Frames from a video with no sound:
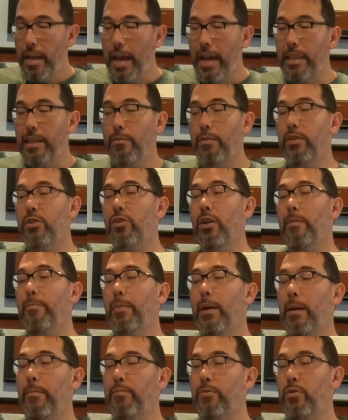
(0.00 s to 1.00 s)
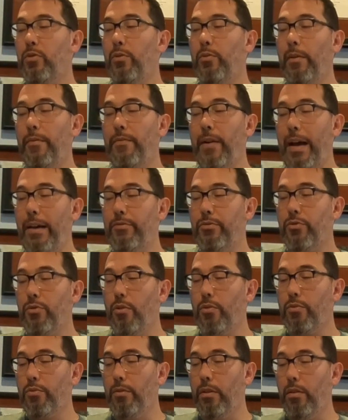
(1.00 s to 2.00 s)
and then we jump up to a
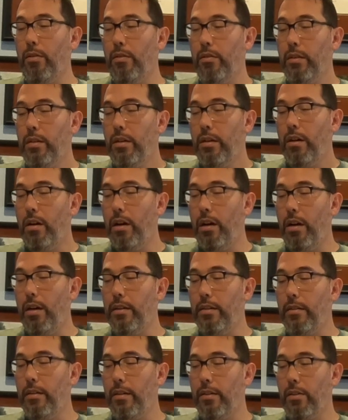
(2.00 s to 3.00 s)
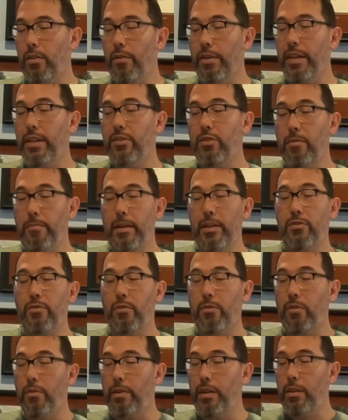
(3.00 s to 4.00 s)
5-stroke roll on going into measure
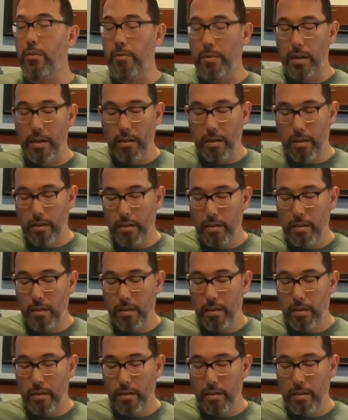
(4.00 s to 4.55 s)
33.